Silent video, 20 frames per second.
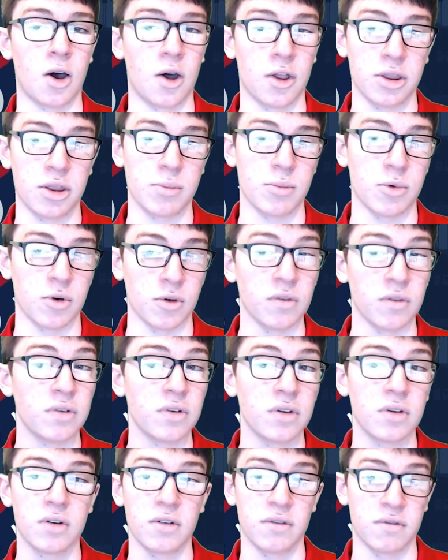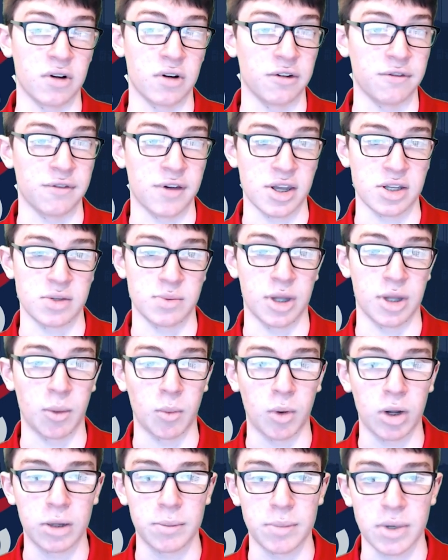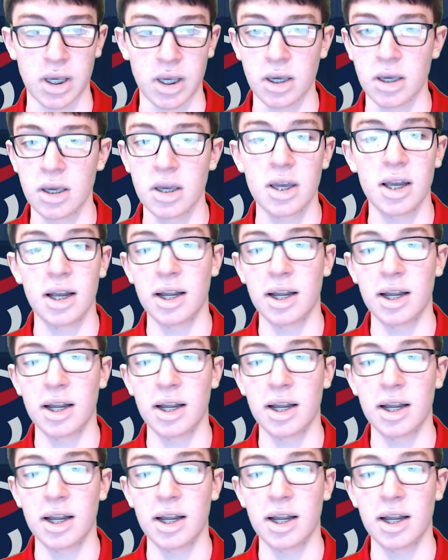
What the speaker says: on the move, very fast when they want to be,